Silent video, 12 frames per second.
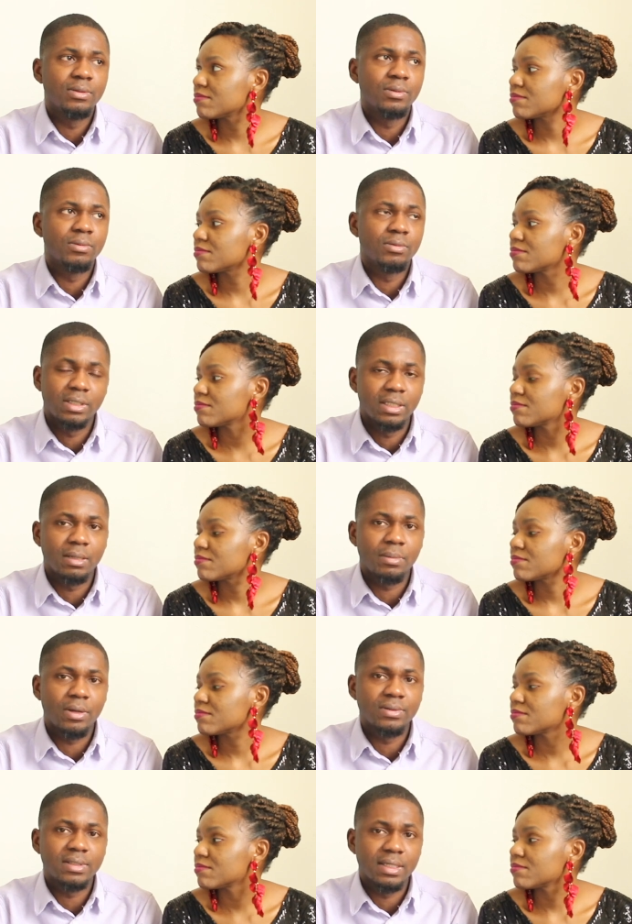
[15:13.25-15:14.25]
Speaker 1: you know, reading
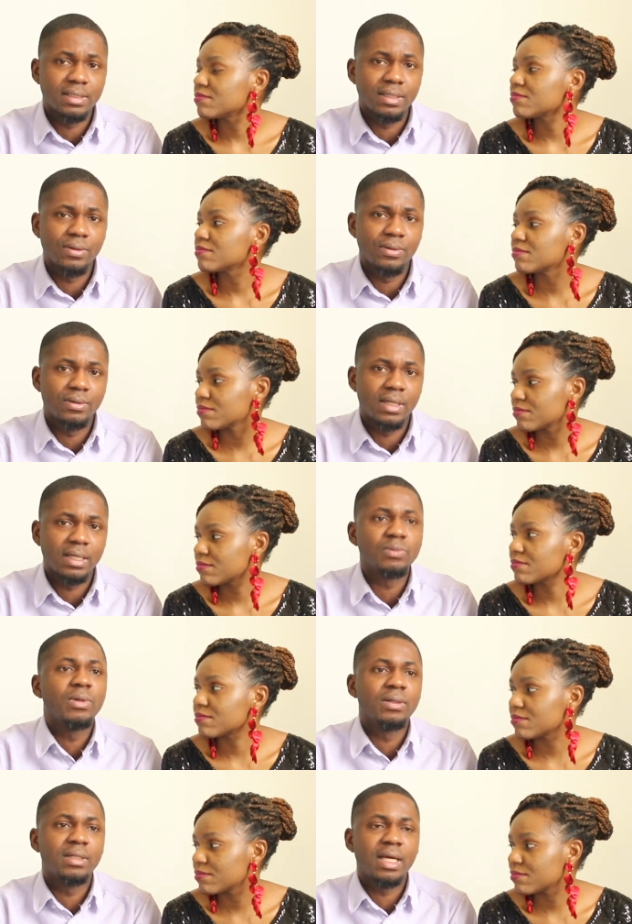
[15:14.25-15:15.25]
about sex and all
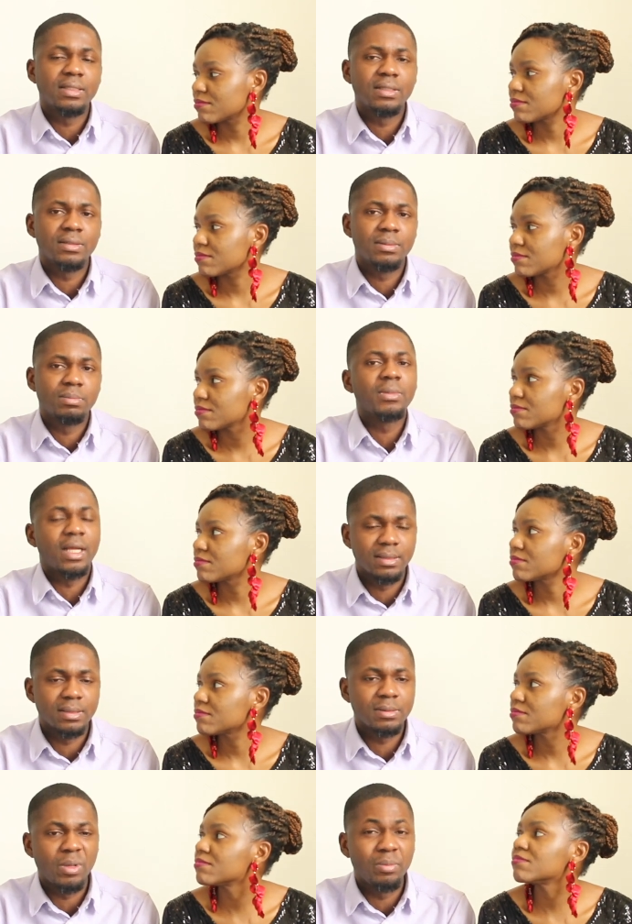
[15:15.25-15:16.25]
that. Mm. Well, that is
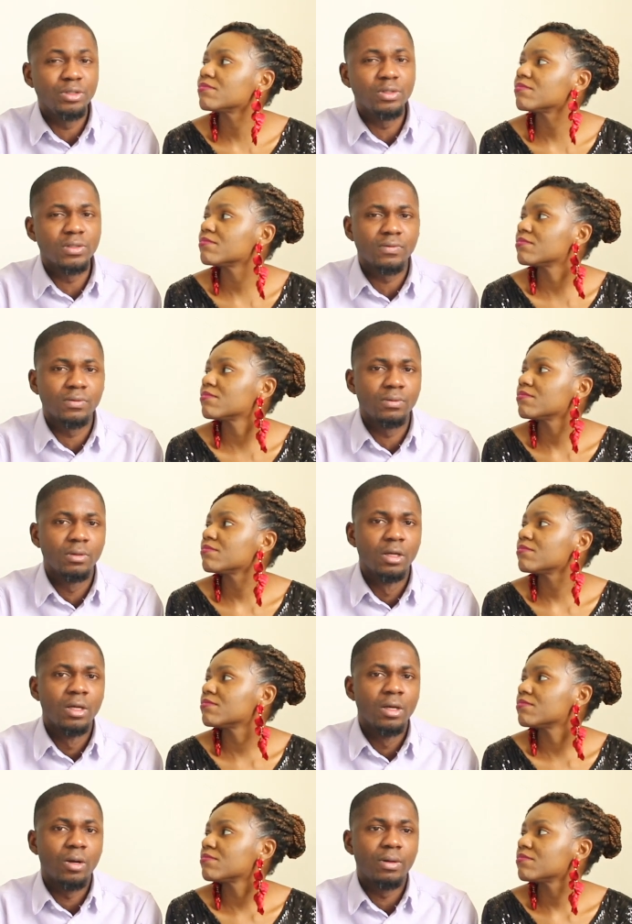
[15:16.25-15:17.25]
that is maybe useful,
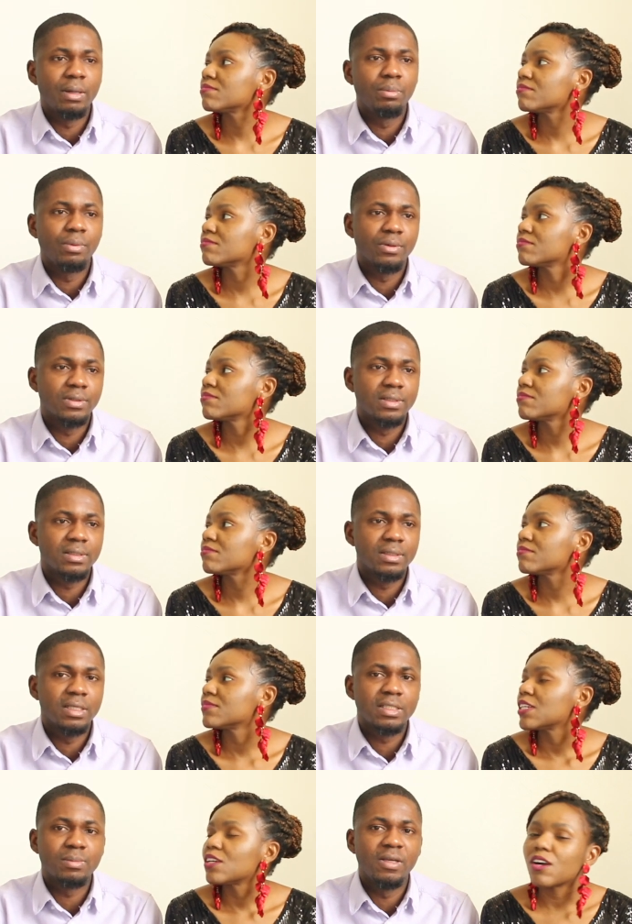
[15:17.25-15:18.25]
alright, but
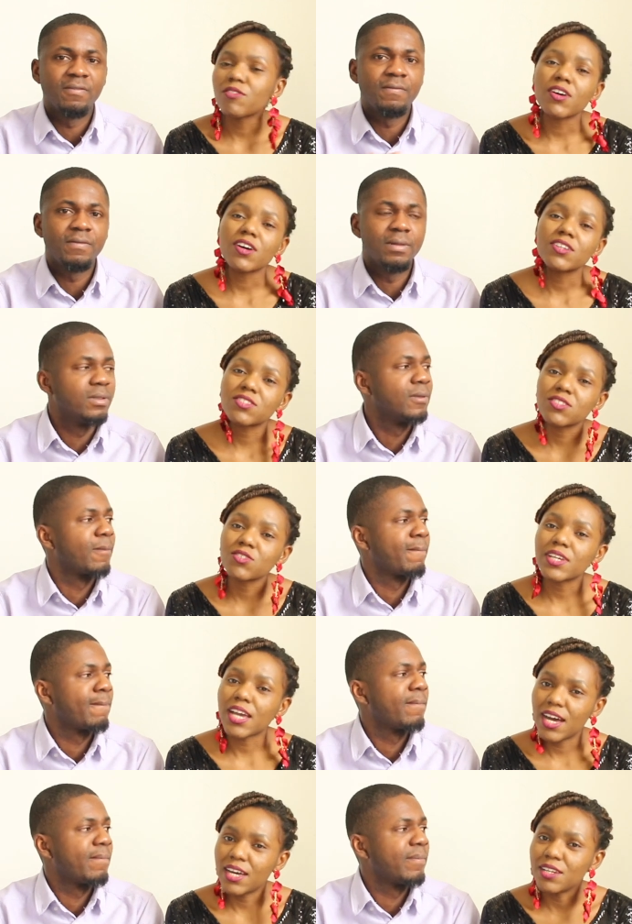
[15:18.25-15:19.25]
it's may. Of course, you
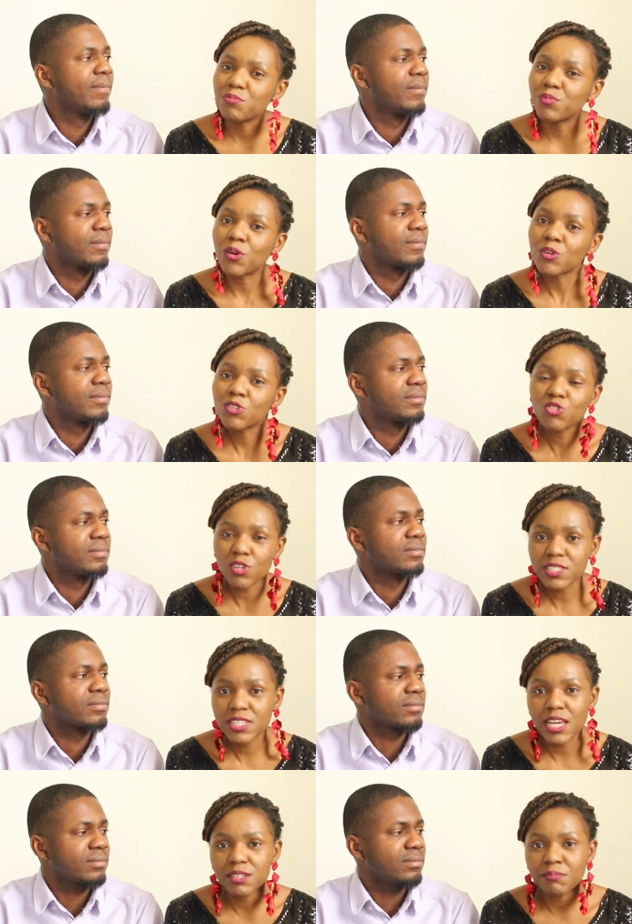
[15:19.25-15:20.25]
Speaker 2: can, but
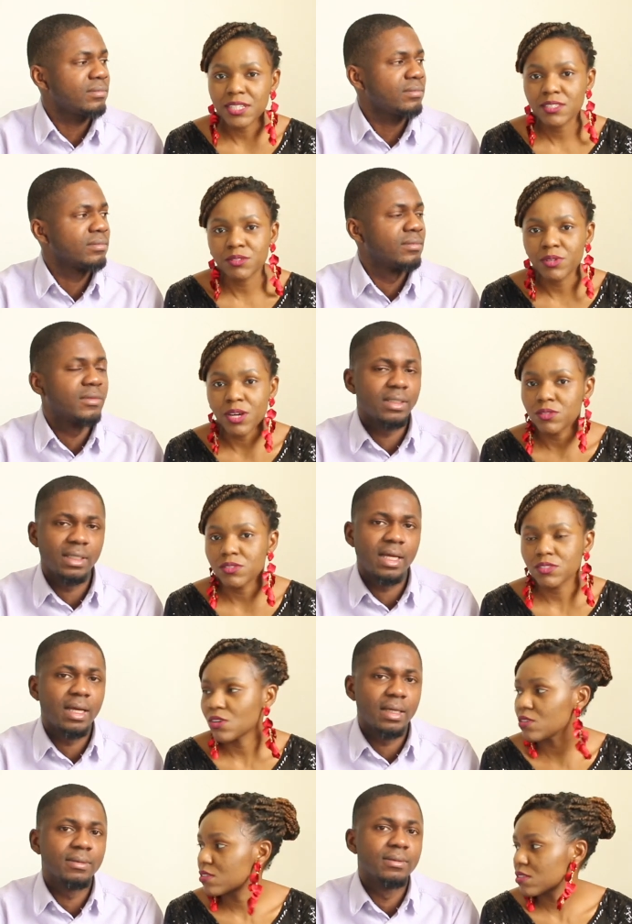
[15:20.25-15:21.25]
trusted materials,
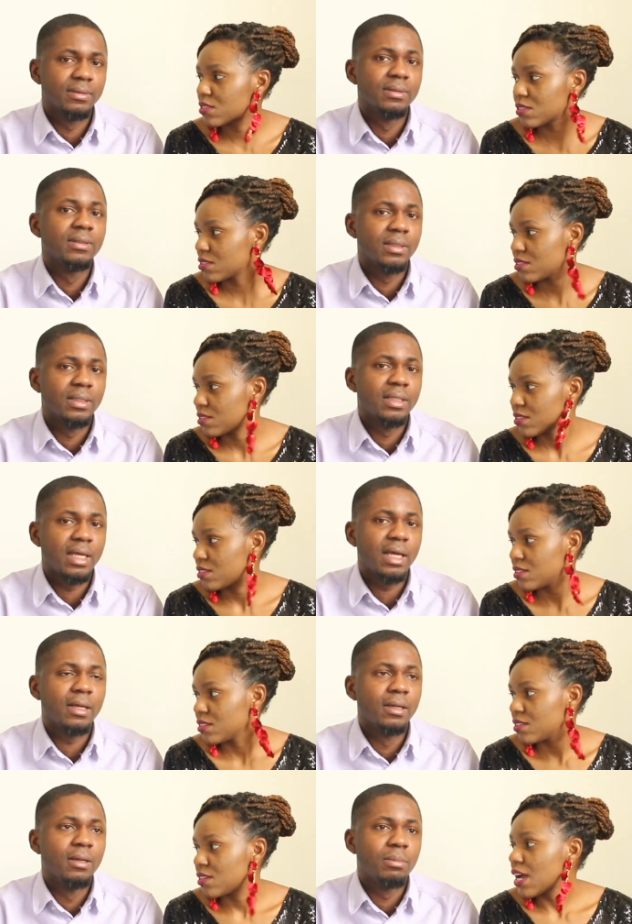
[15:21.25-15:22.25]
yeah. not.
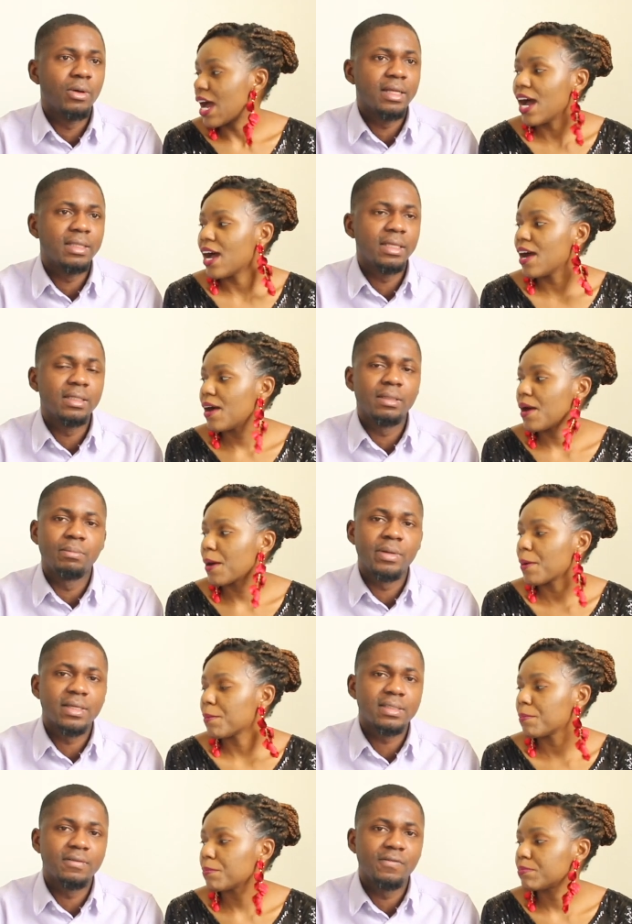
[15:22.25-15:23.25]
Speaker 1: Yeah, but I think the
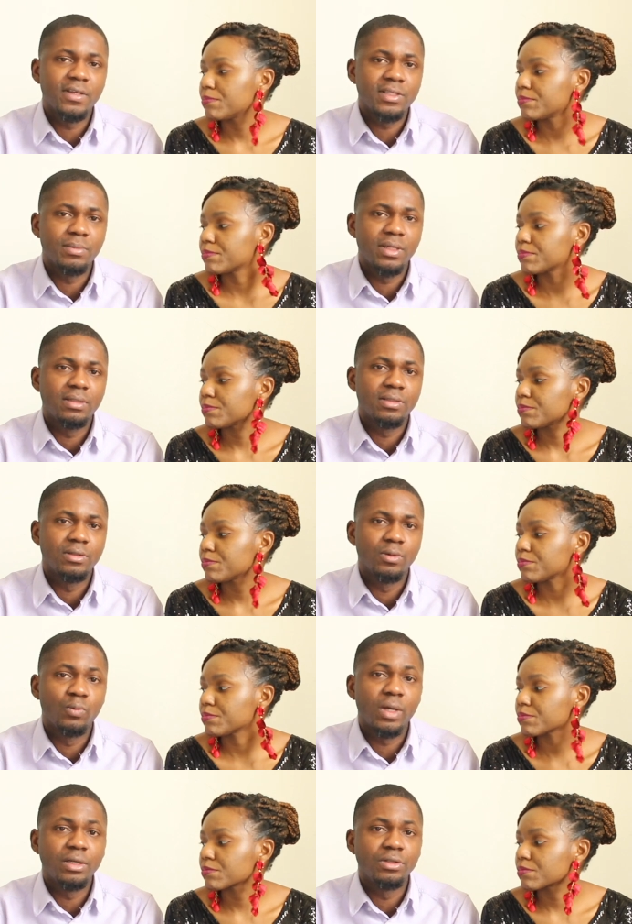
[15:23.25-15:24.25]
best investment, you
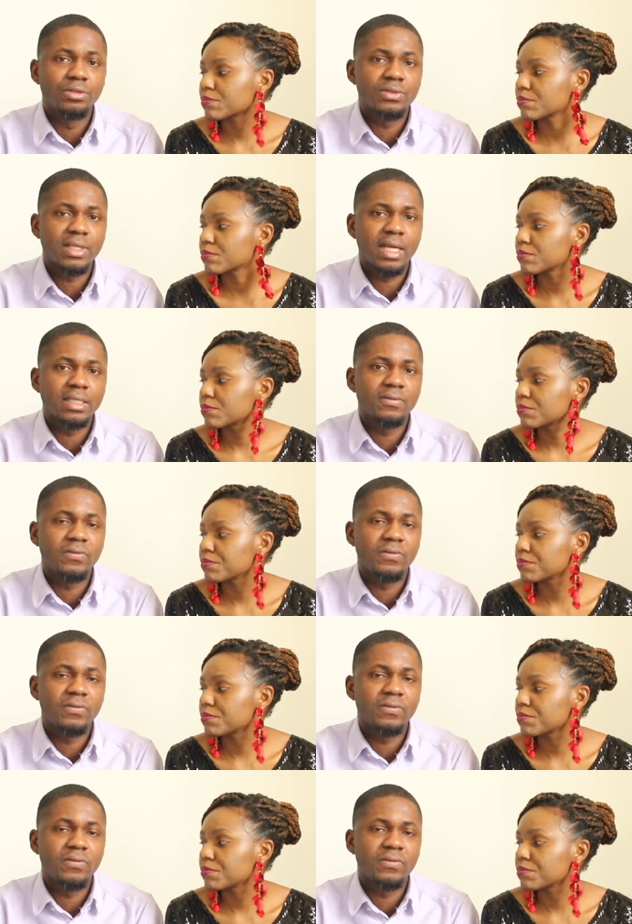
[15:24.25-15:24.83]
know, where you should start